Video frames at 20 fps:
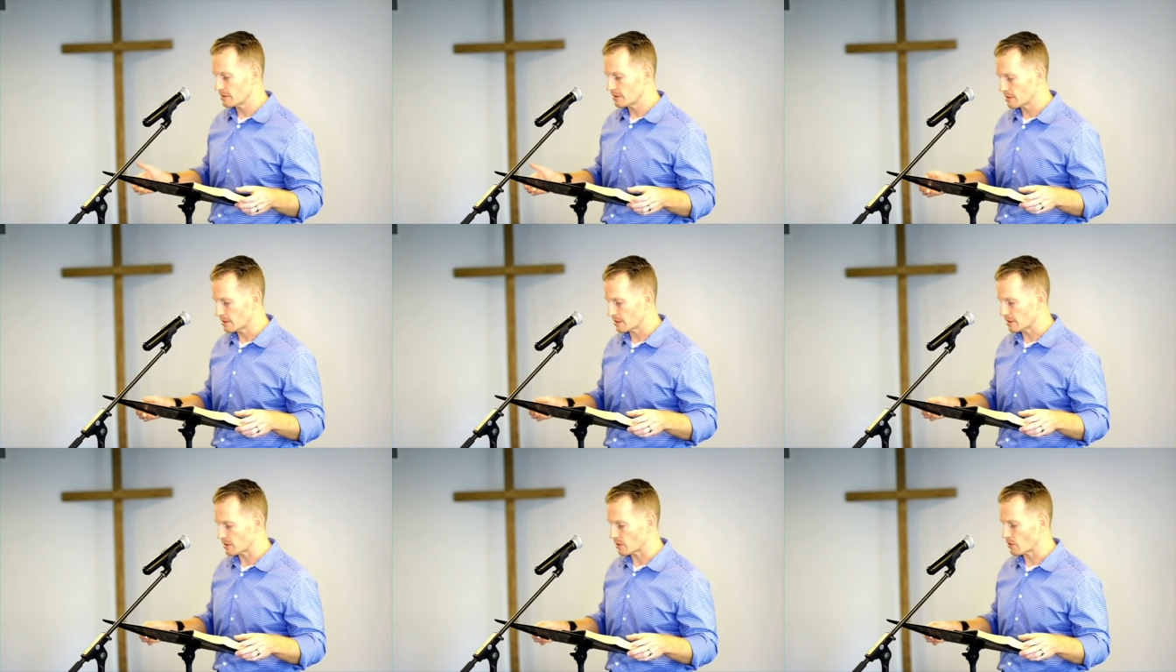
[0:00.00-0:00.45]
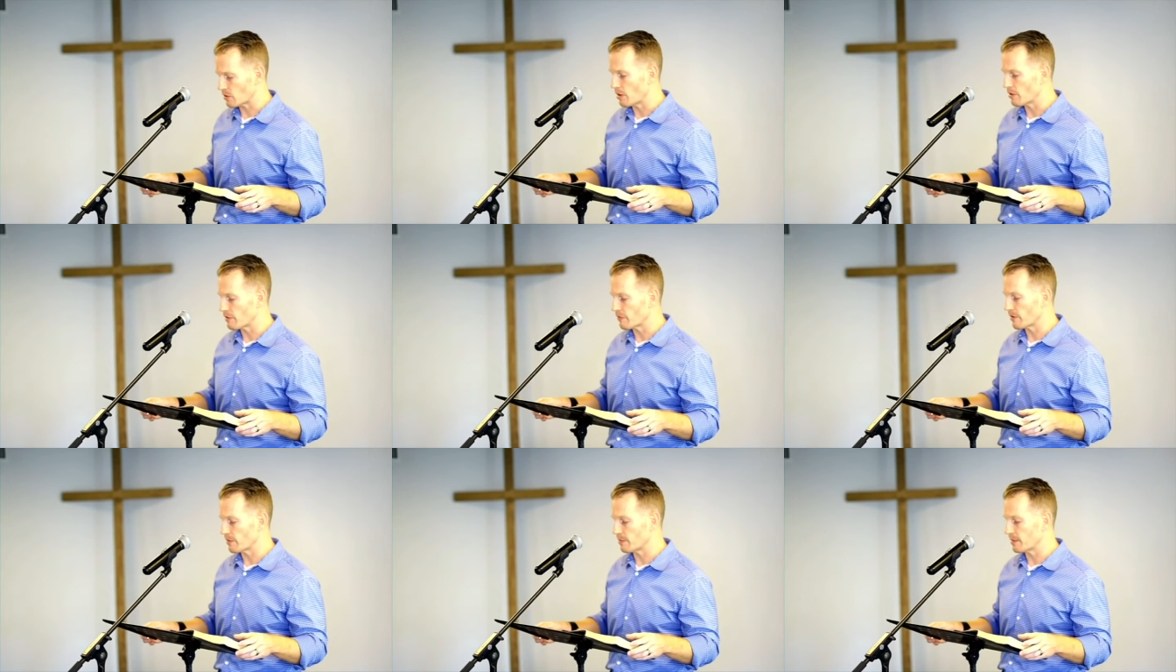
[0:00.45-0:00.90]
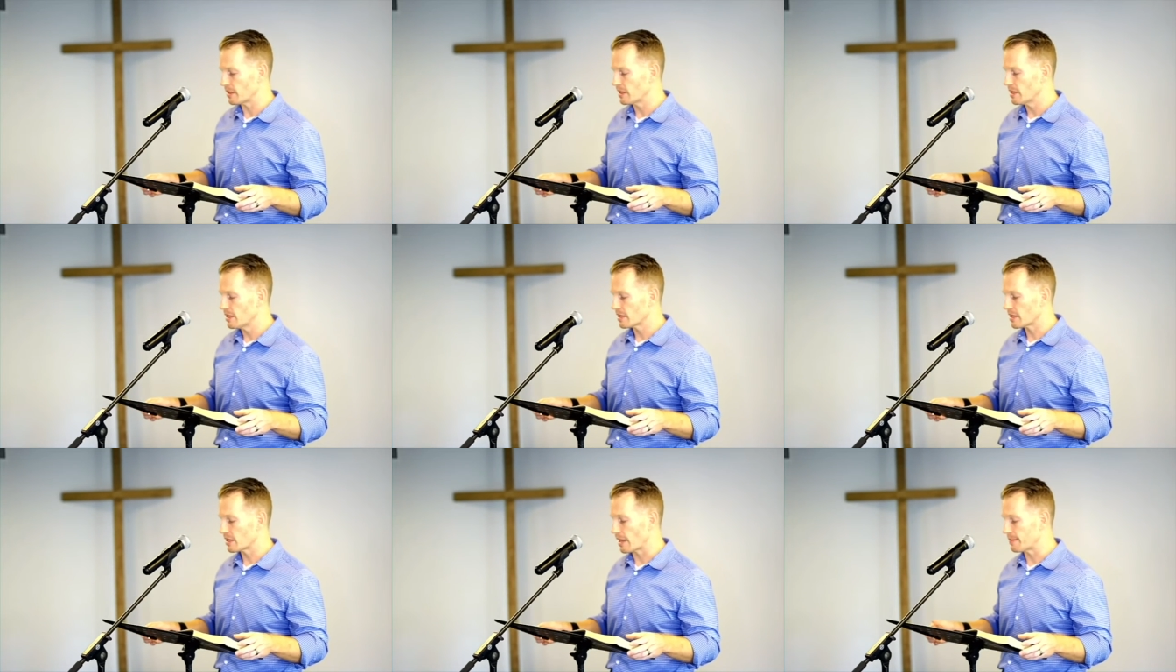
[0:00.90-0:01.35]
that's a quote from a
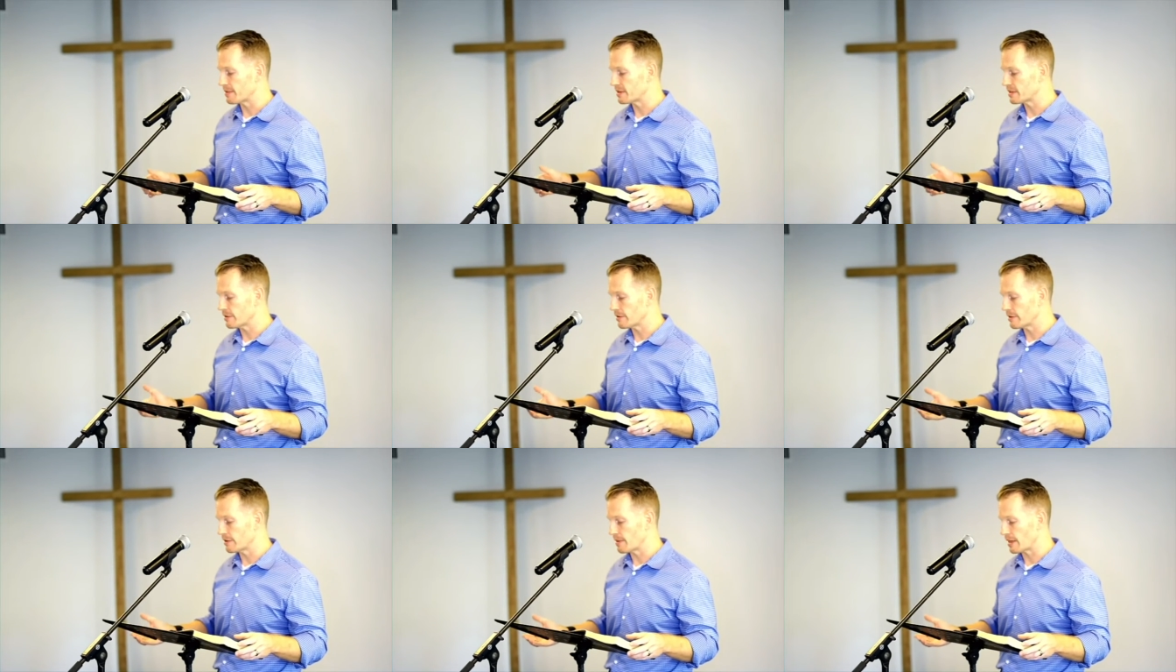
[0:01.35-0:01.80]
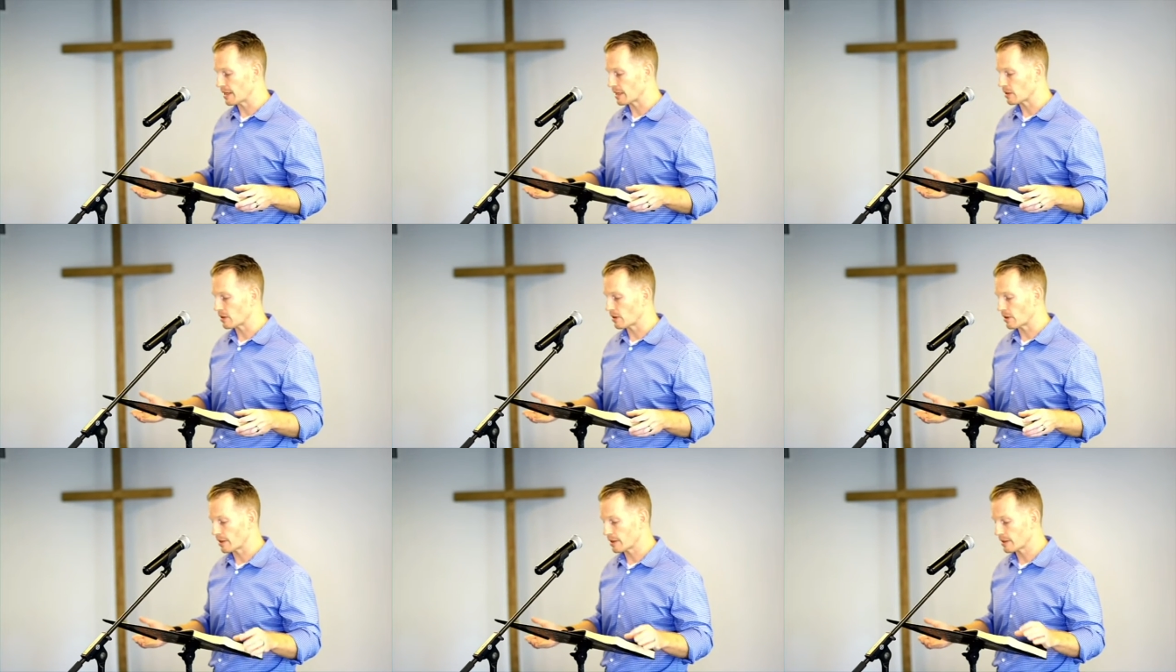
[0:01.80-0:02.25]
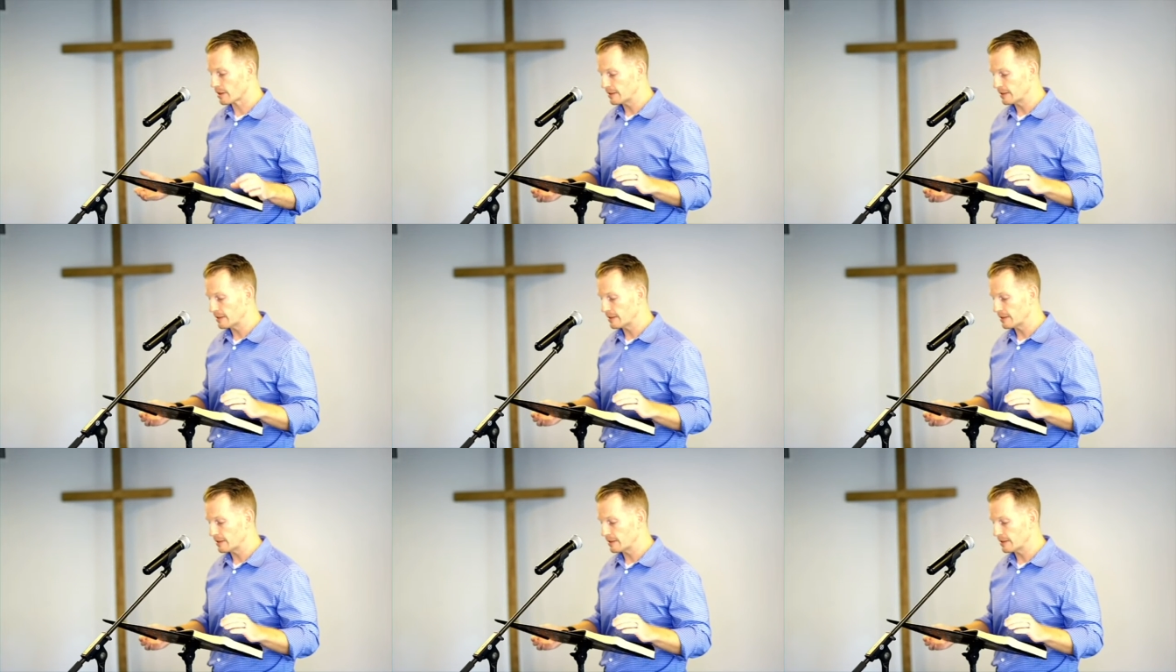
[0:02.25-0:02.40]
commentary by Clark